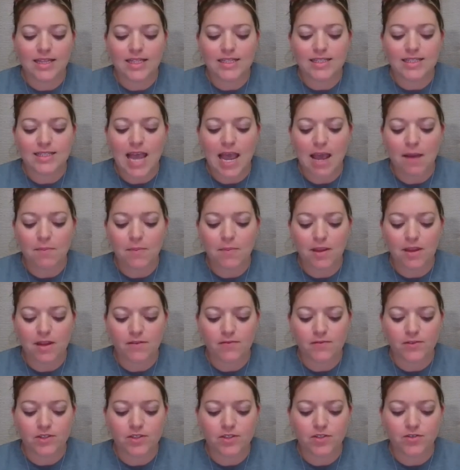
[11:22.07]
the tapping
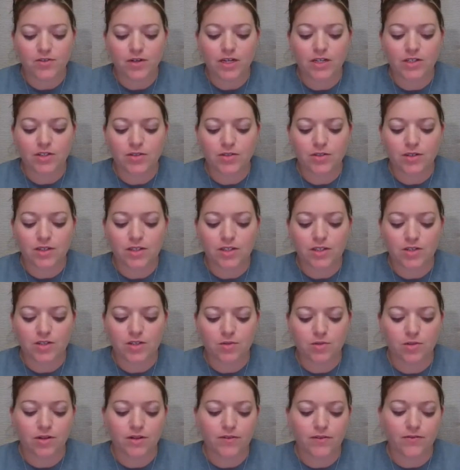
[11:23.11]
of a stranger at the
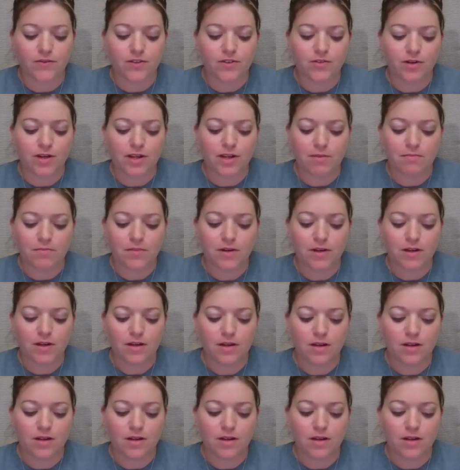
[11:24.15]
door of a dream.